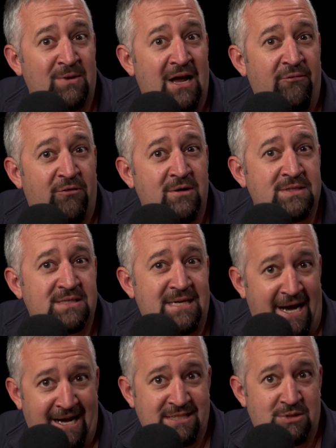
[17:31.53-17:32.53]
When I first
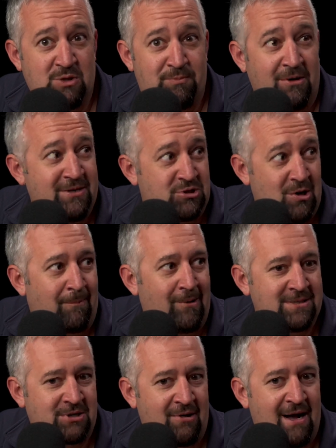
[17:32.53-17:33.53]
tasked you with building Truck
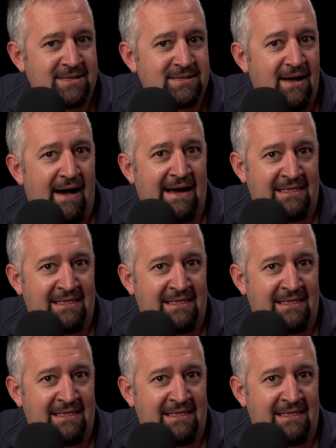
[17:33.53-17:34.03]
Parts Cross,